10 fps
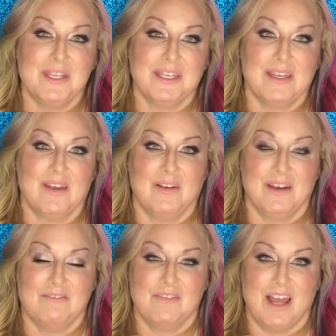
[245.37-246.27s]
that
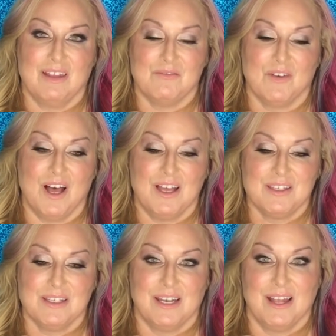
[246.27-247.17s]
carried Violet
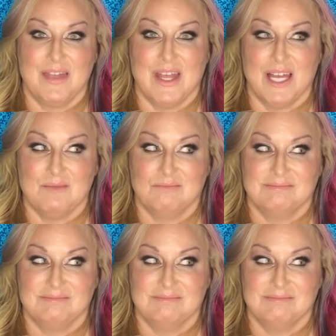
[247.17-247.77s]
Voss, and I thought,